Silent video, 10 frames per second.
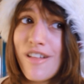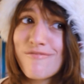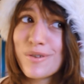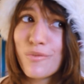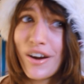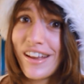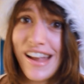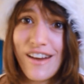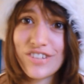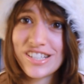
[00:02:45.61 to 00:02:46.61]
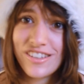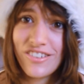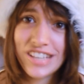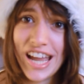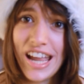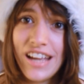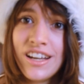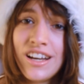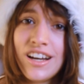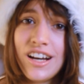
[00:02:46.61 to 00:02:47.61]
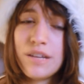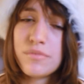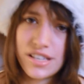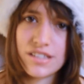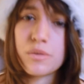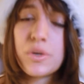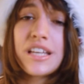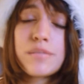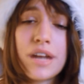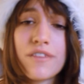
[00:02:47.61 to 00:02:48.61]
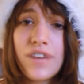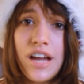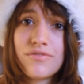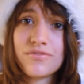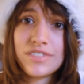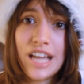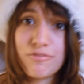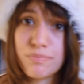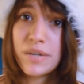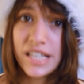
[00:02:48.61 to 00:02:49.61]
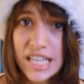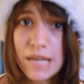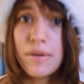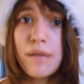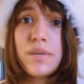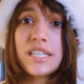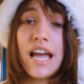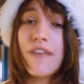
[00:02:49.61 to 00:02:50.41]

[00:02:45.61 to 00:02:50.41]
I've been working every single day besides the weekends, but I've been keeping busy.